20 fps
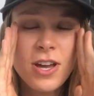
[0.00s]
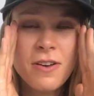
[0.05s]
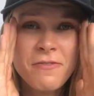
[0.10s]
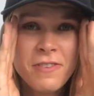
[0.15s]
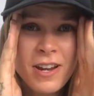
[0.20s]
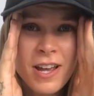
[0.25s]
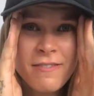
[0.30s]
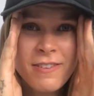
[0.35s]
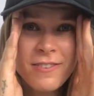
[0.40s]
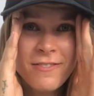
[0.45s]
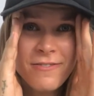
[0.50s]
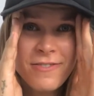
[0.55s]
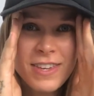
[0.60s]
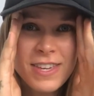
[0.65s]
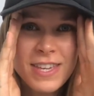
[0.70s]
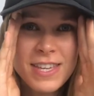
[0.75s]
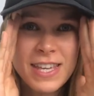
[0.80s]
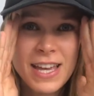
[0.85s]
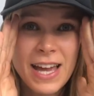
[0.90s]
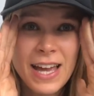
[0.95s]
And when I went
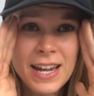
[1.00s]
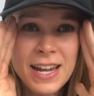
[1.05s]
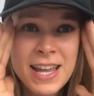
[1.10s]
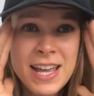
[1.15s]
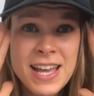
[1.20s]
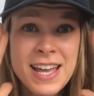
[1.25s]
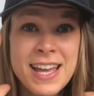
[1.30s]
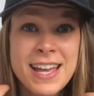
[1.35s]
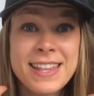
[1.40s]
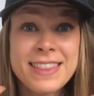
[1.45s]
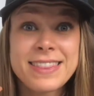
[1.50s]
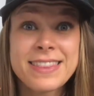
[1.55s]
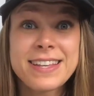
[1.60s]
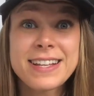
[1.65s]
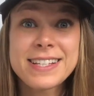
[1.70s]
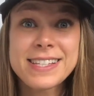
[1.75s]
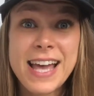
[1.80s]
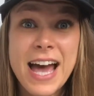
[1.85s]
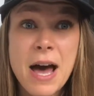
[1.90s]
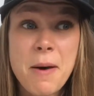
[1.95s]
vegan,
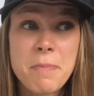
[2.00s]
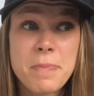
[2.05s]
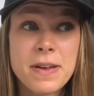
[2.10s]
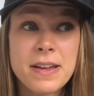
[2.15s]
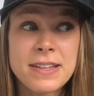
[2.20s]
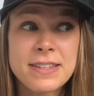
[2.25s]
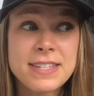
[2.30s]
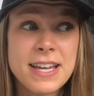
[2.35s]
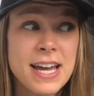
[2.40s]
this happened,